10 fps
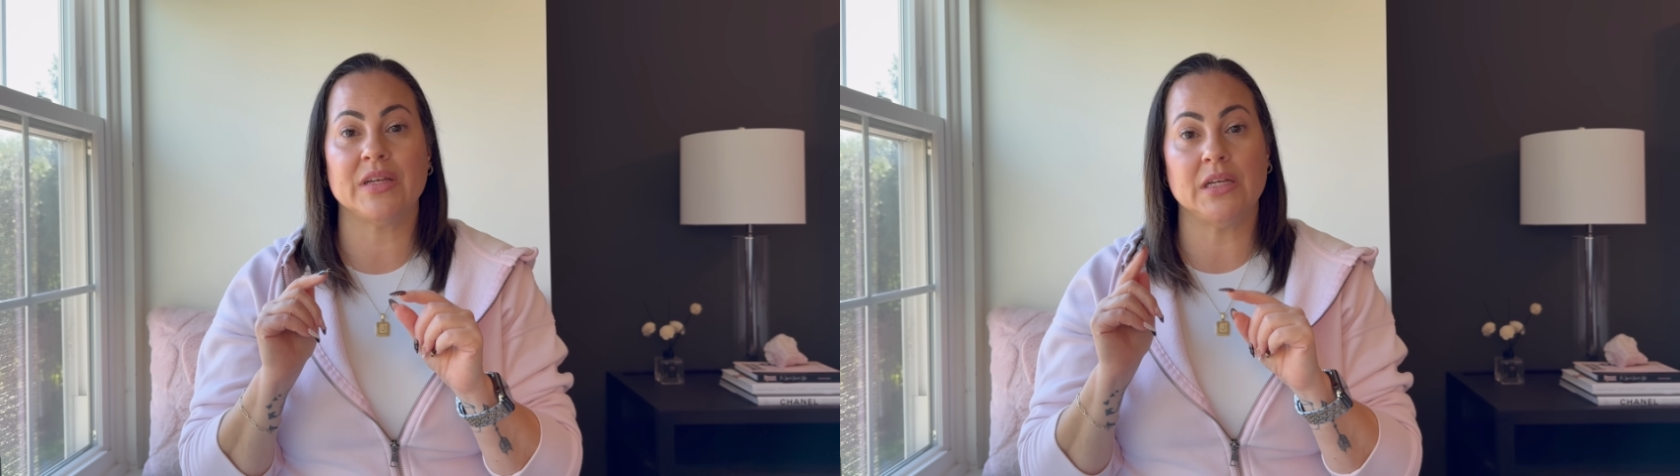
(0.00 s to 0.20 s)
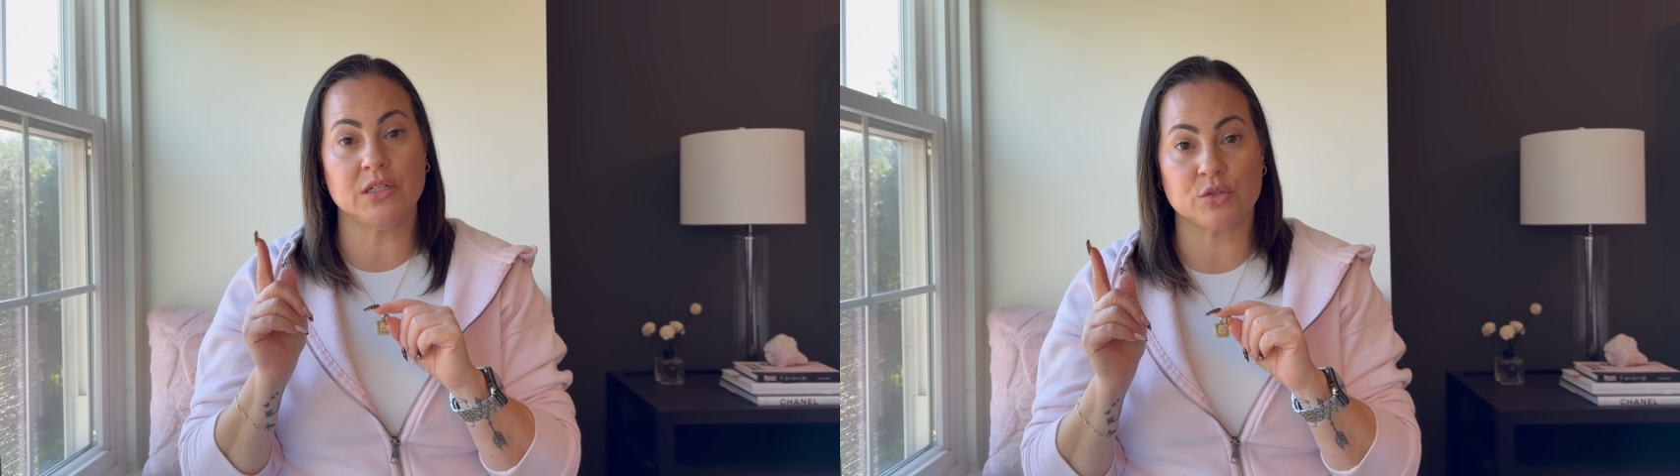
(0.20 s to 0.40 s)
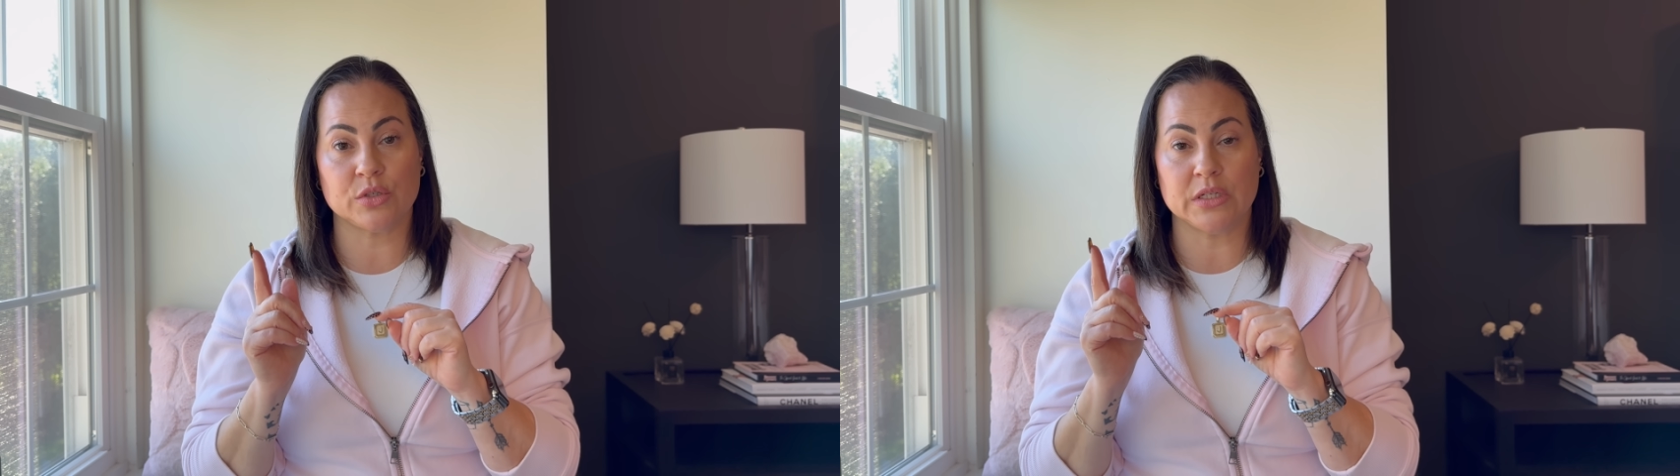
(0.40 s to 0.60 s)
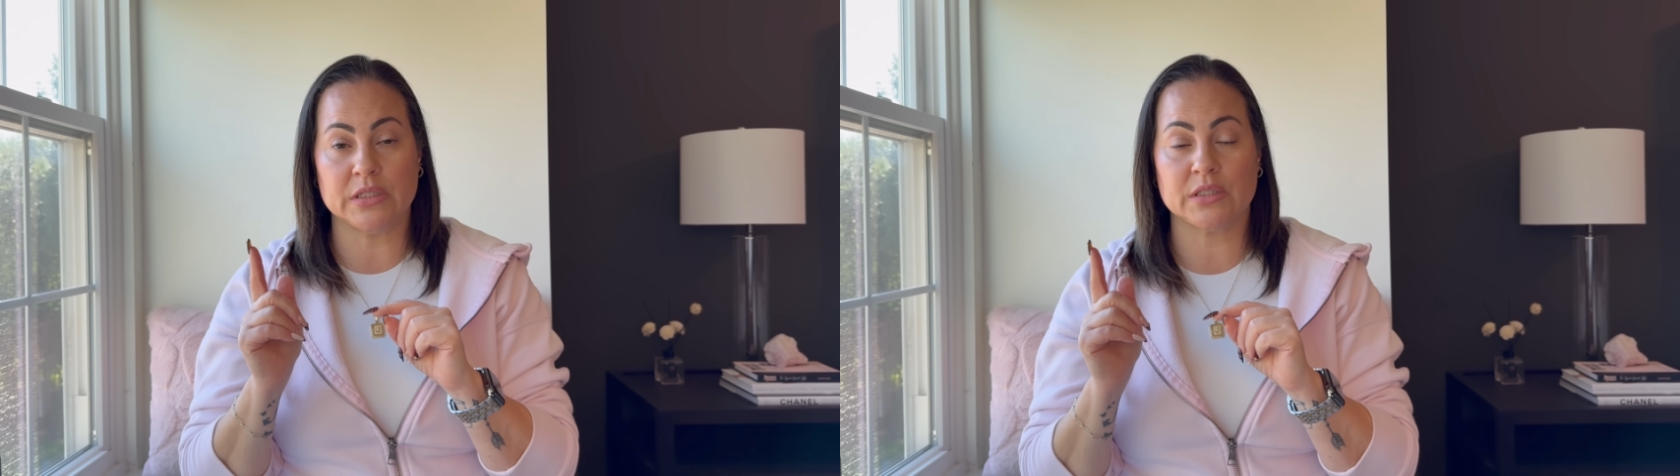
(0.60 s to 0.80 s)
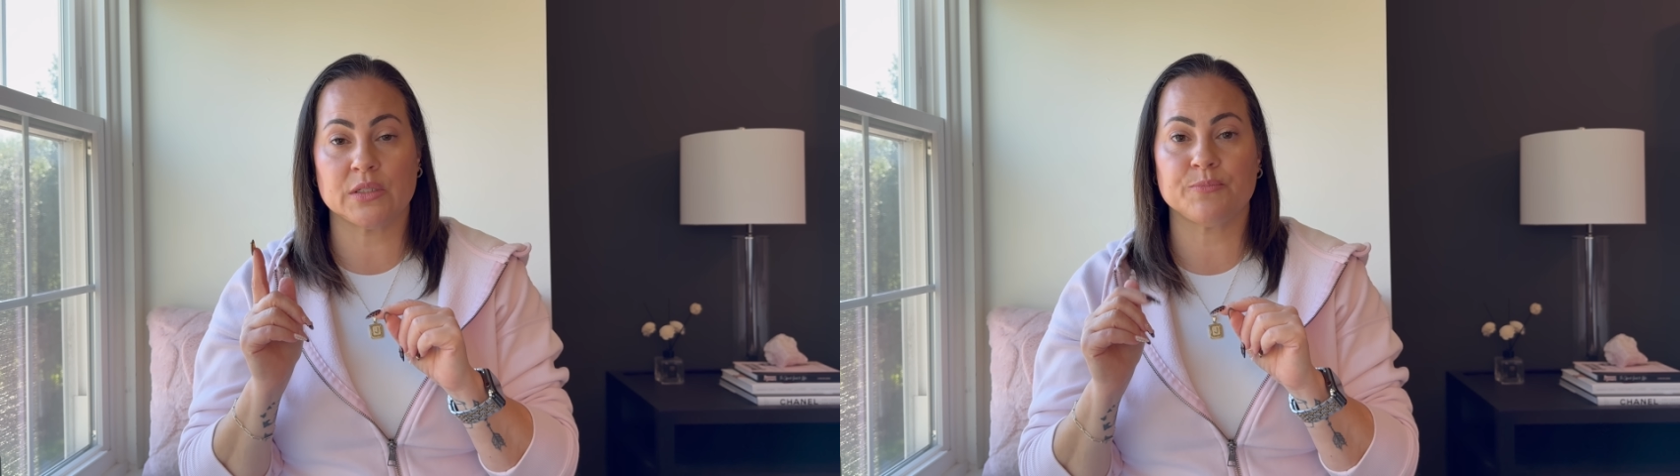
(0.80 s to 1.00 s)

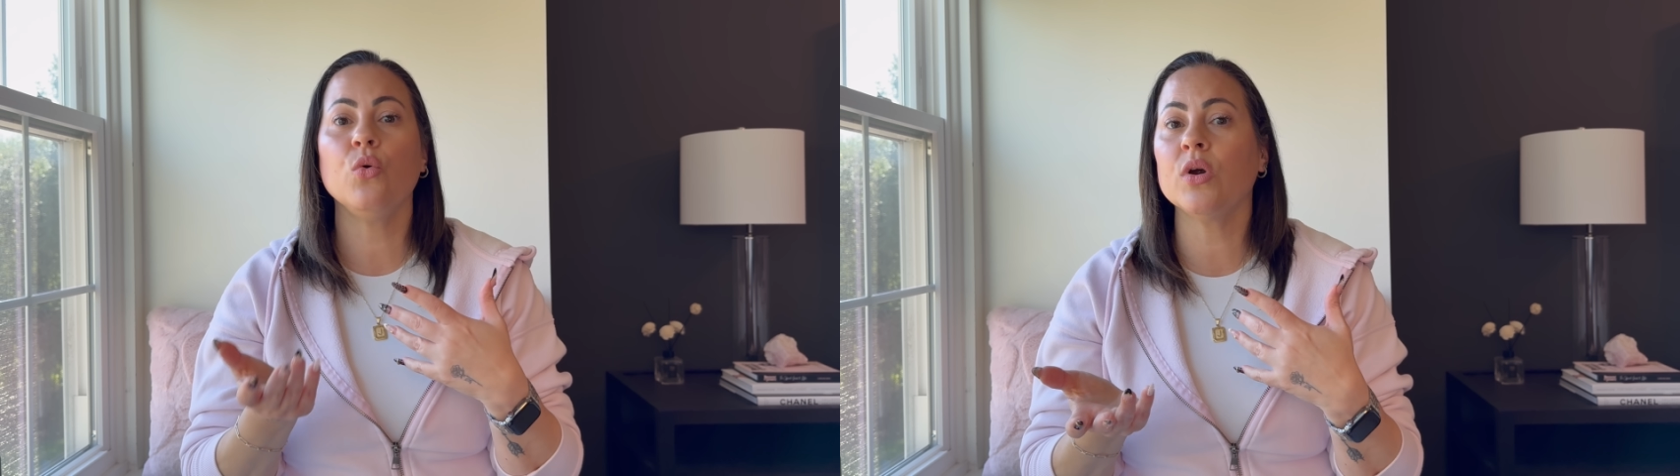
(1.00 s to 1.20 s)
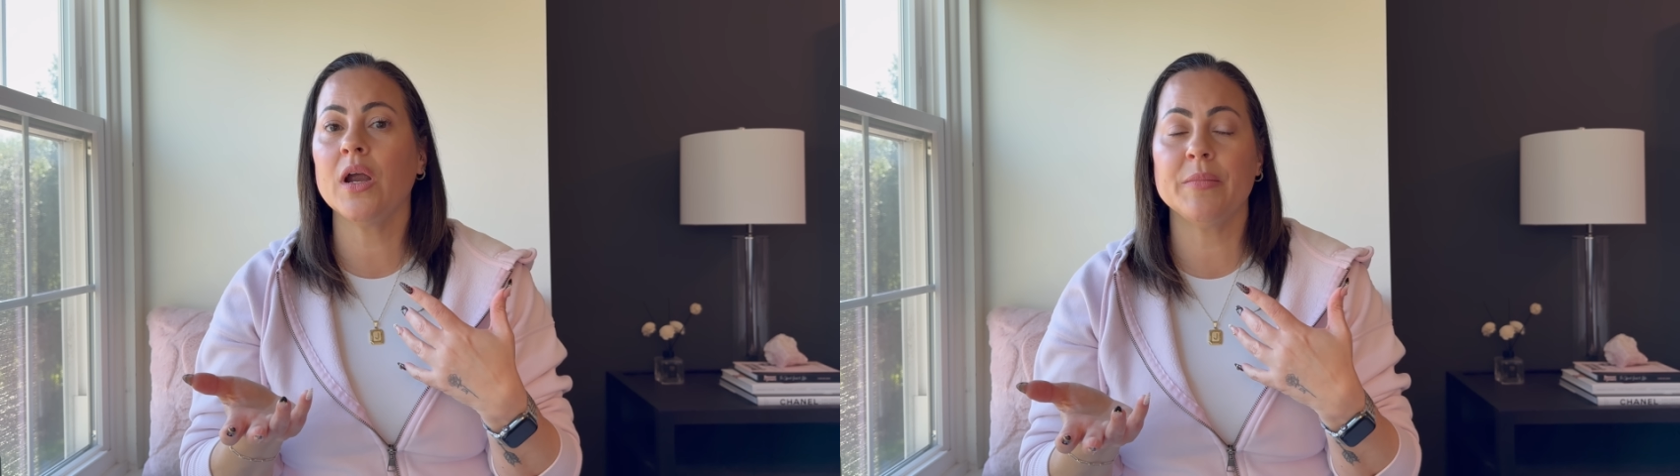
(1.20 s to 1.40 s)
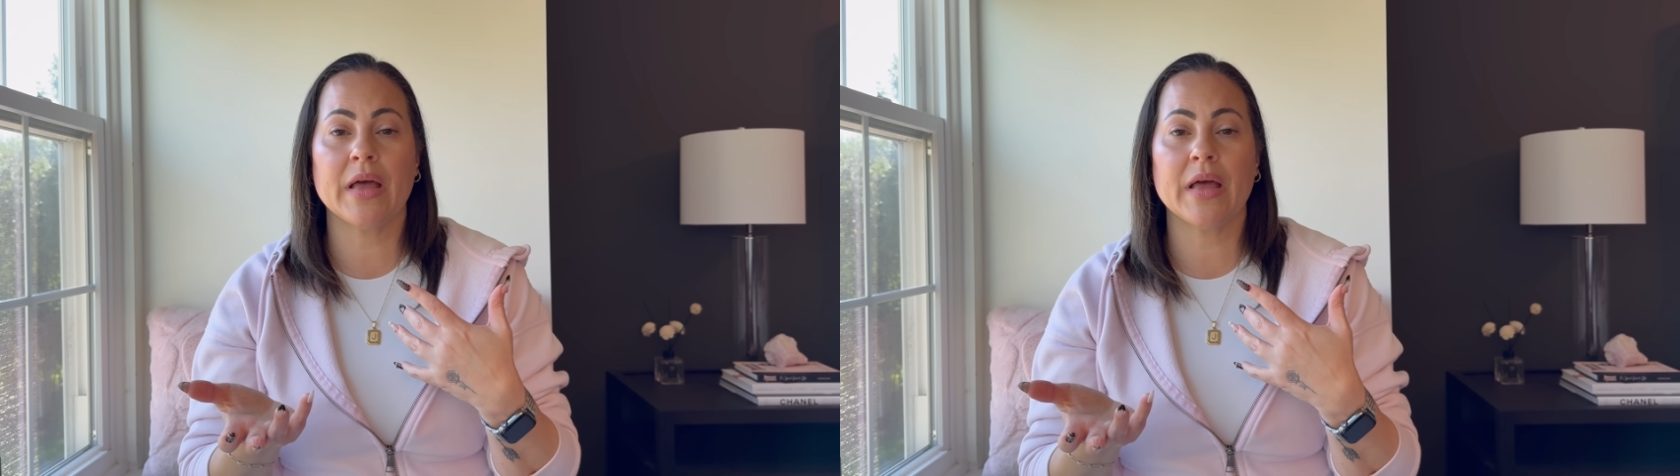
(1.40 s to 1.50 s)
increased or